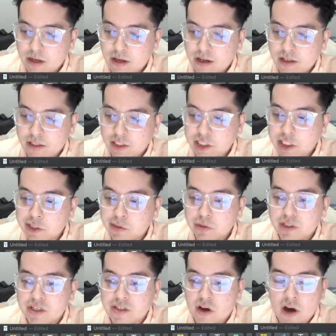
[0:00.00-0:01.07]
yield
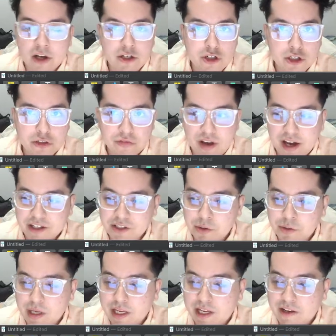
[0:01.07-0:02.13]
this untrue value
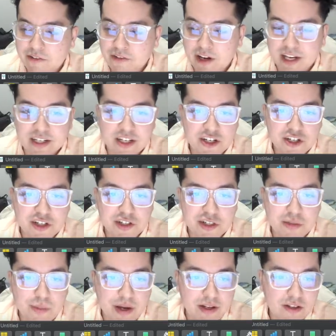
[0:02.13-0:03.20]
if a condition is
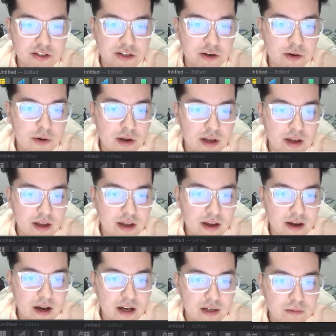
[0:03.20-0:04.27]
met. So
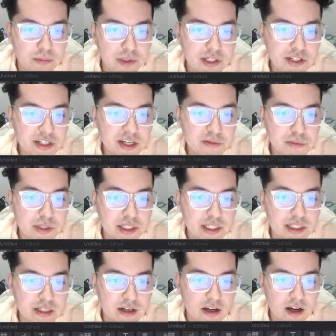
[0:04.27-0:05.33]
please give
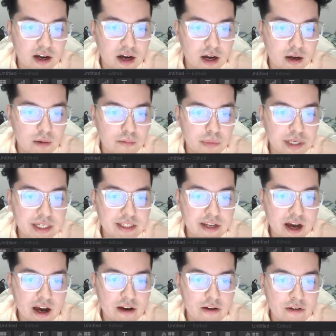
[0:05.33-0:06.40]
me p
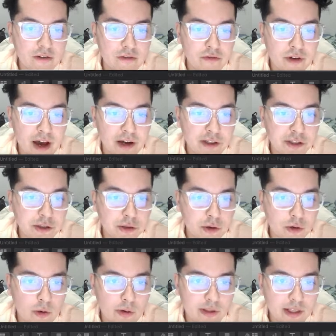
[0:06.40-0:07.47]
dot value,
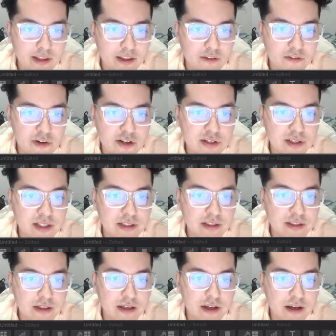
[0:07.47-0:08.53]
or like the first linked
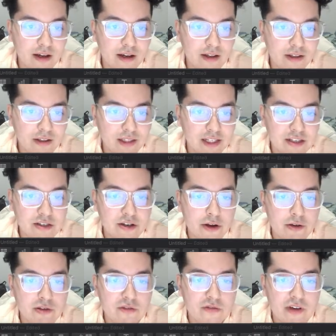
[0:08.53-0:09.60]
list
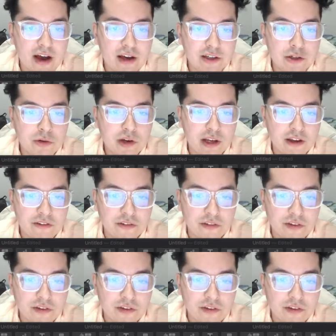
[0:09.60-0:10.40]
node's value if